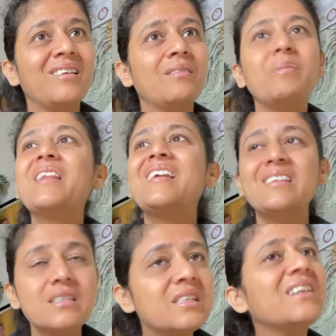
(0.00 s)
But they
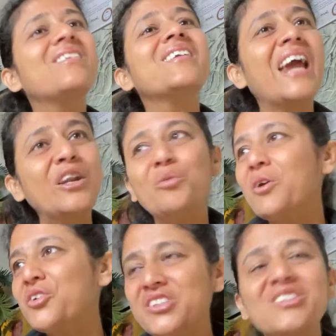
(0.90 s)
just did the tattoo
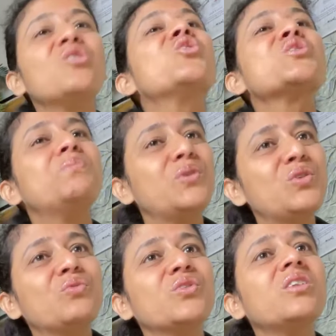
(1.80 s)
because it looks beautiful.